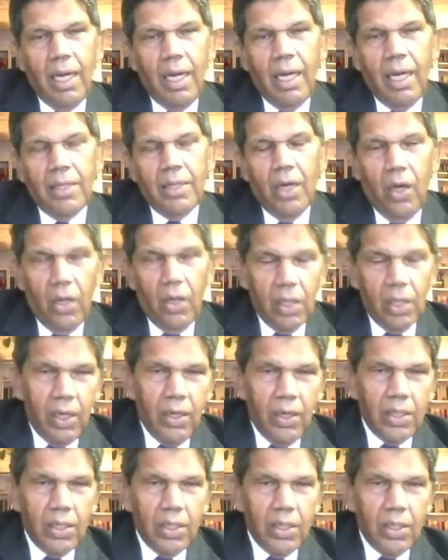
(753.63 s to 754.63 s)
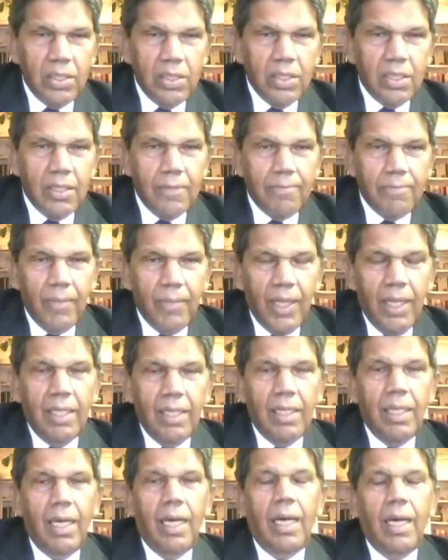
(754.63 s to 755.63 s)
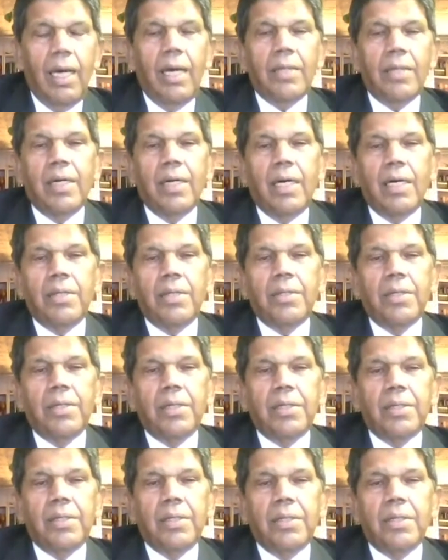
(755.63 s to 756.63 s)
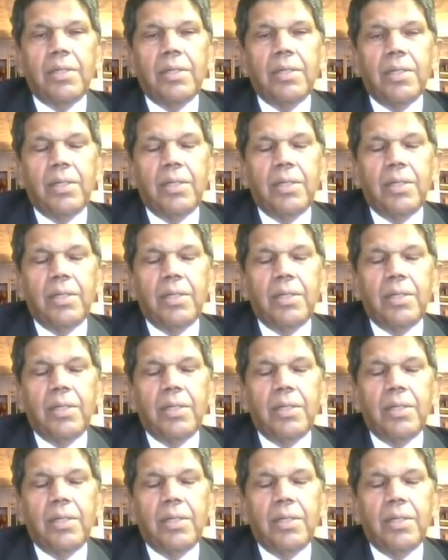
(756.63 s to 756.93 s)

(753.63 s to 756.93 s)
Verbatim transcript: the Holocaust, the